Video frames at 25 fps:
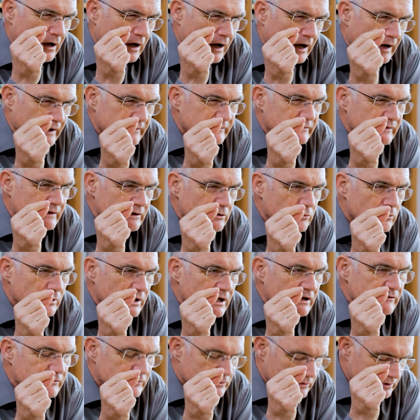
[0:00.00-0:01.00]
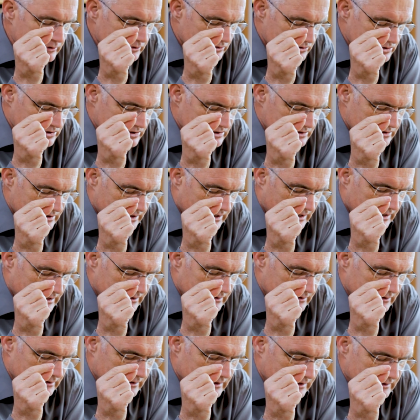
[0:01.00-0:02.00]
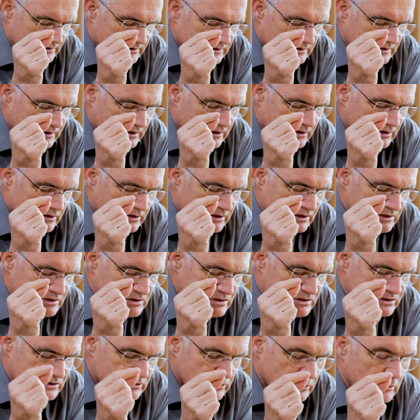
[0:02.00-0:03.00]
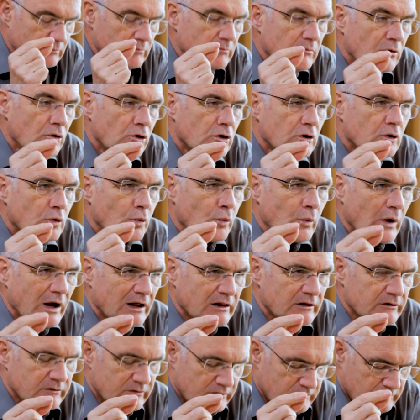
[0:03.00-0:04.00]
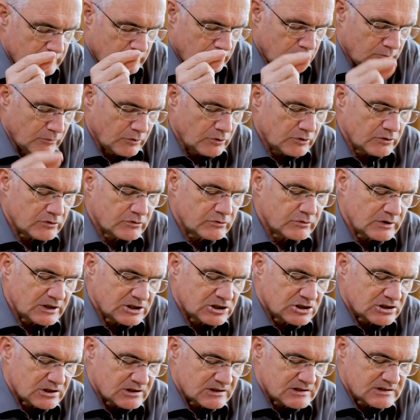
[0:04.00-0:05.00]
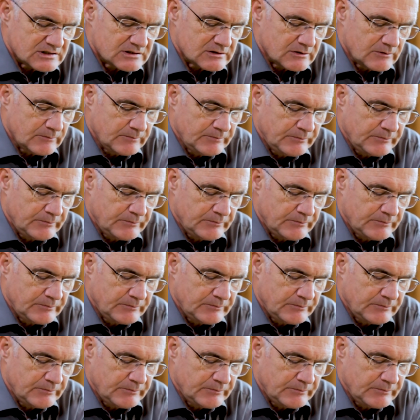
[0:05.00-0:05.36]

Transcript: I think we have to understand that there is still more wealth, more riches